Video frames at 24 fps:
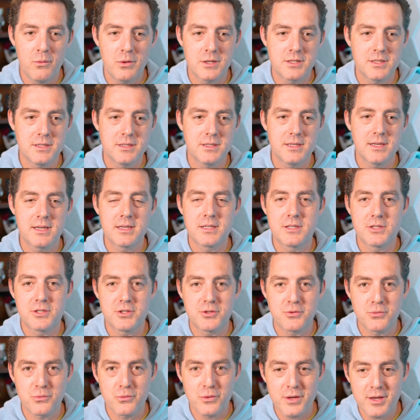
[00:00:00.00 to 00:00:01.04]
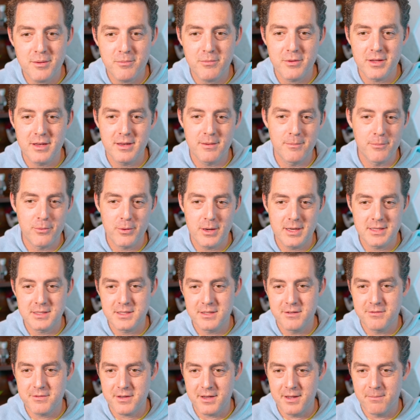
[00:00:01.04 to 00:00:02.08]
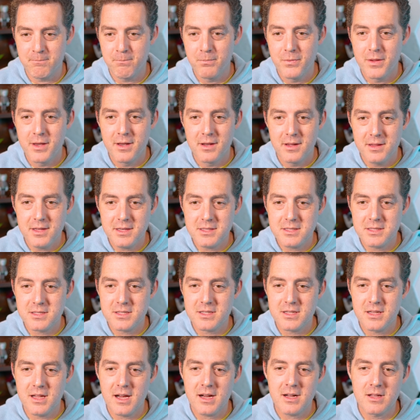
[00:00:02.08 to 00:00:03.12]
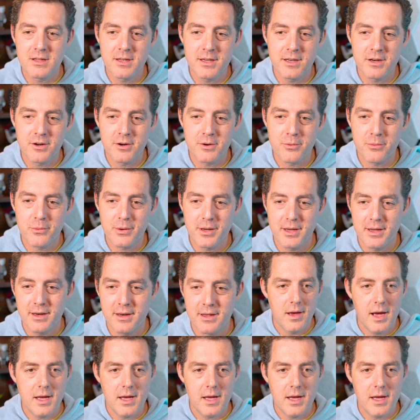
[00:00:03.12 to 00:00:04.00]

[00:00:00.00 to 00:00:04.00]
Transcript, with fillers: which is extremely impressive, and this is a lot cleaner to read.